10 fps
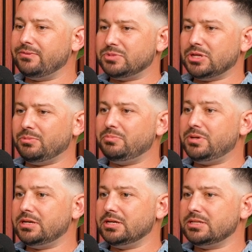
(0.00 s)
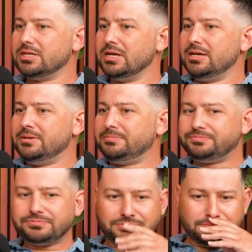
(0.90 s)
from someone, because
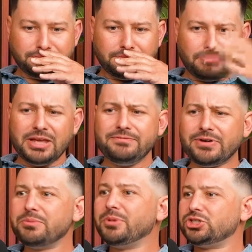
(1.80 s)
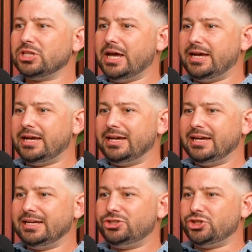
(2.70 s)
very much like
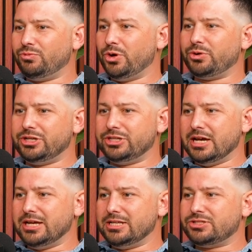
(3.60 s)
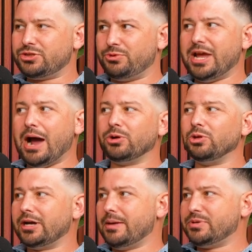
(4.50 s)
Joe Rogan does
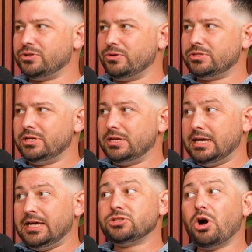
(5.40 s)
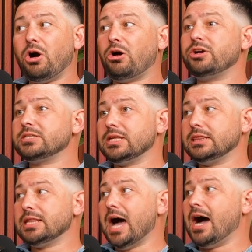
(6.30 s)
3-hour-long episodes, it's hard to
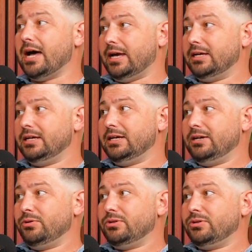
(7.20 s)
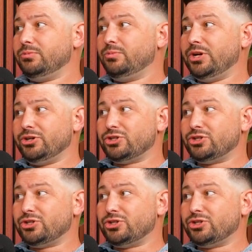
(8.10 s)
lie when you're